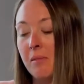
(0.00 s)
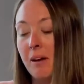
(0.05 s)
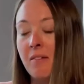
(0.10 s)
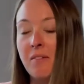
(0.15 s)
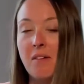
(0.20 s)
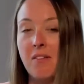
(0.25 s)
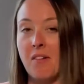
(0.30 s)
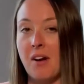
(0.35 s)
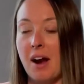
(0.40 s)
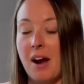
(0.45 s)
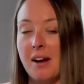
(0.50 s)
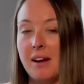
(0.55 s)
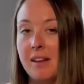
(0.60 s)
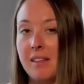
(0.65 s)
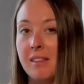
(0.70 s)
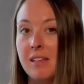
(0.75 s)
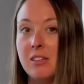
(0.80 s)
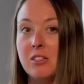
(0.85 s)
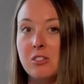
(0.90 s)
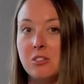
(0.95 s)
I've never had
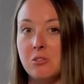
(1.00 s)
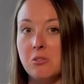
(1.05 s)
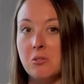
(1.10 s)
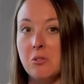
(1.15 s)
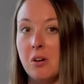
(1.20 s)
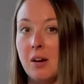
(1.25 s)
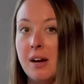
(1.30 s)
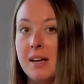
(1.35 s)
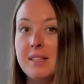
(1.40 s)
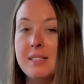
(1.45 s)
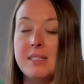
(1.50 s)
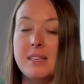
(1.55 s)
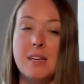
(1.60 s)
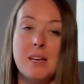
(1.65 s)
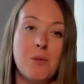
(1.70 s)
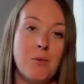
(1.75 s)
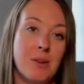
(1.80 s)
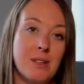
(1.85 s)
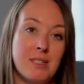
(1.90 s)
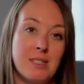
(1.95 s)
anything too crazy,
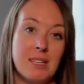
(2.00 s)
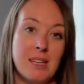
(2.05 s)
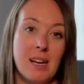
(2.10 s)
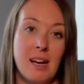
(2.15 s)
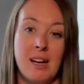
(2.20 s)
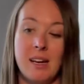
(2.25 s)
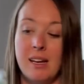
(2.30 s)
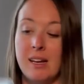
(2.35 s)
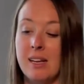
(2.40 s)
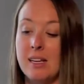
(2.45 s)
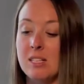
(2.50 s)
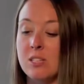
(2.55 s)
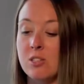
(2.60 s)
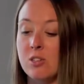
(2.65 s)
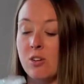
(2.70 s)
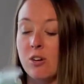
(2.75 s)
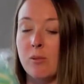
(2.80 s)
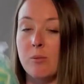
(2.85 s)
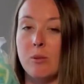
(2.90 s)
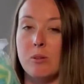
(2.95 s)
and once again, it is
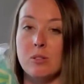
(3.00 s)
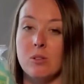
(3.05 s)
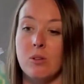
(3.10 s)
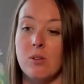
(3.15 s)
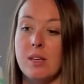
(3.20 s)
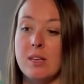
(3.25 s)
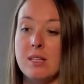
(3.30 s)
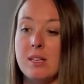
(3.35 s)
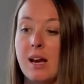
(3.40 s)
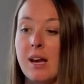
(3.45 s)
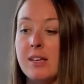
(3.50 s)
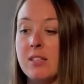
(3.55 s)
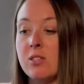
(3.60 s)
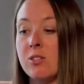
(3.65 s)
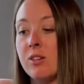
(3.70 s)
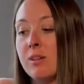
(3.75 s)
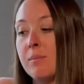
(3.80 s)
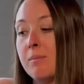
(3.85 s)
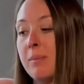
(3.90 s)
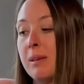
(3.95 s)
durable. So this Ice
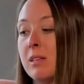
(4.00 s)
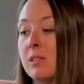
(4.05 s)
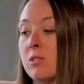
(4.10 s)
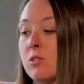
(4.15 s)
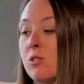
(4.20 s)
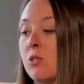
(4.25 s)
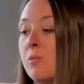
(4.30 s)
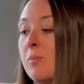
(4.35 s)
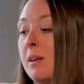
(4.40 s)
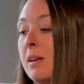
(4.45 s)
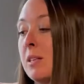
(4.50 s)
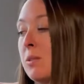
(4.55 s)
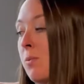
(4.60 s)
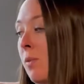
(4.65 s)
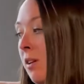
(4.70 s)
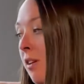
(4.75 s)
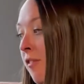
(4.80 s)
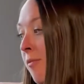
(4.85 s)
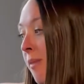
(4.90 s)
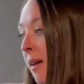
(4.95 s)
Cream Big Scoop is
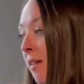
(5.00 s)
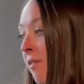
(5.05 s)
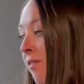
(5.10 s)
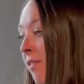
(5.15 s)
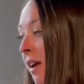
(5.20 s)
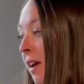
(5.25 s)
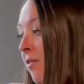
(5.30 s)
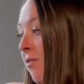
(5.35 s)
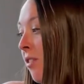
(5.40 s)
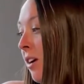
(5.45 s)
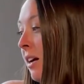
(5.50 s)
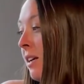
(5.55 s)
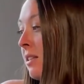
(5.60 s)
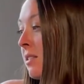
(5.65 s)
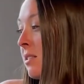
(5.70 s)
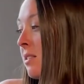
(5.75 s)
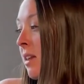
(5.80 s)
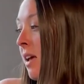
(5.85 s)
one of my favorites.